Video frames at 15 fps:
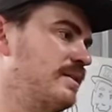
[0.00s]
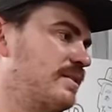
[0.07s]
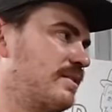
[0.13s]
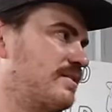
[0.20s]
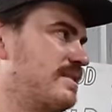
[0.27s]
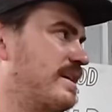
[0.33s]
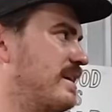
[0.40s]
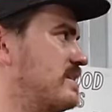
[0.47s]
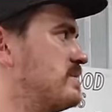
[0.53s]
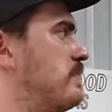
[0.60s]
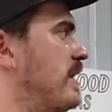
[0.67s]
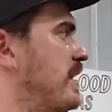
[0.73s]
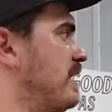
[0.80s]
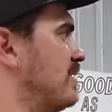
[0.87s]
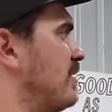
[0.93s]
Because they
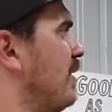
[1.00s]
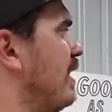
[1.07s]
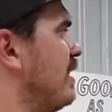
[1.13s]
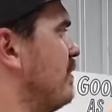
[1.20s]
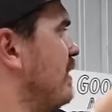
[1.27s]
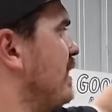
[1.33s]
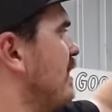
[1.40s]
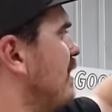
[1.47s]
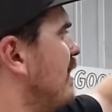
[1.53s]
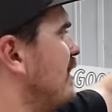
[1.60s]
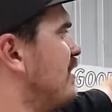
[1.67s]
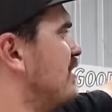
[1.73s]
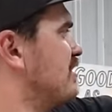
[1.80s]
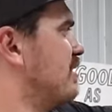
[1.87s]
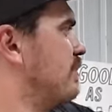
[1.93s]
expand quite a bit. I
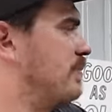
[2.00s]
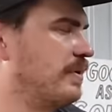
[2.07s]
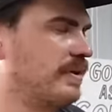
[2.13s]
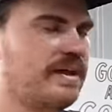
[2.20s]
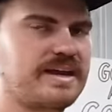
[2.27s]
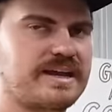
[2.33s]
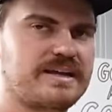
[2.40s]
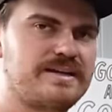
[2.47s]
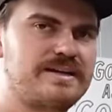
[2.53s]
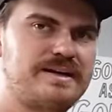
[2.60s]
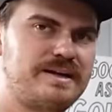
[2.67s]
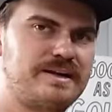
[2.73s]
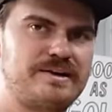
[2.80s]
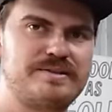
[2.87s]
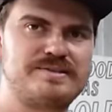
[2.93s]
usually put like,
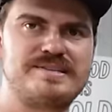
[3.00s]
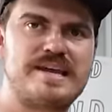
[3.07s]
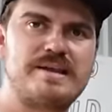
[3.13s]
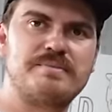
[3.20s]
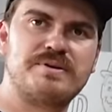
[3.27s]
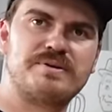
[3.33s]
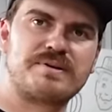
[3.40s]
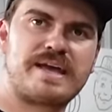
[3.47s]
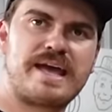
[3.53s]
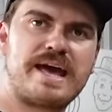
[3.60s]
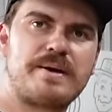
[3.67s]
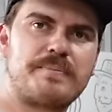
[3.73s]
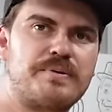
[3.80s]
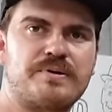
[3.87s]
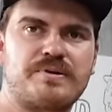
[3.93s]
I don't know, 10 mil
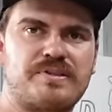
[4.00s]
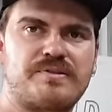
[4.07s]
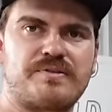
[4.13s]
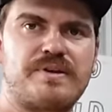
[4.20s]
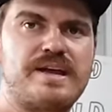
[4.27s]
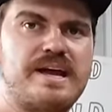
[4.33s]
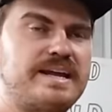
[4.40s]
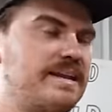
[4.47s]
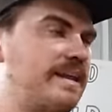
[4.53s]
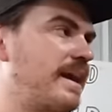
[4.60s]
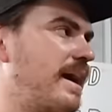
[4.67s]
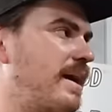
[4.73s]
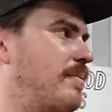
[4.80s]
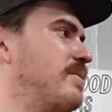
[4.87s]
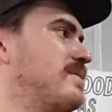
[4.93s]
gap or a 3/8
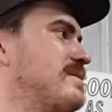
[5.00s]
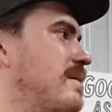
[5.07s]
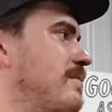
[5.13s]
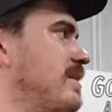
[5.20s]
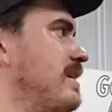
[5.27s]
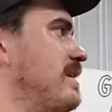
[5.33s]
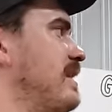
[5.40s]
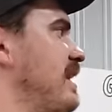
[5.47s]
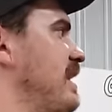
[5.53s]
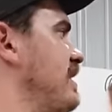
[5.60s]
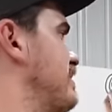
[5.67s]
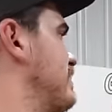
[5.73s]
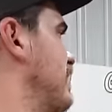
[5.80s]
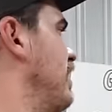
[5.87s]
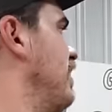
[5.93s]
gap or something in
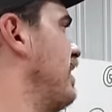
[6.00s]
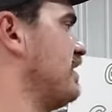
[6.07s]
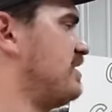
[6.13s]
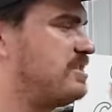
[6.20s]
there. So a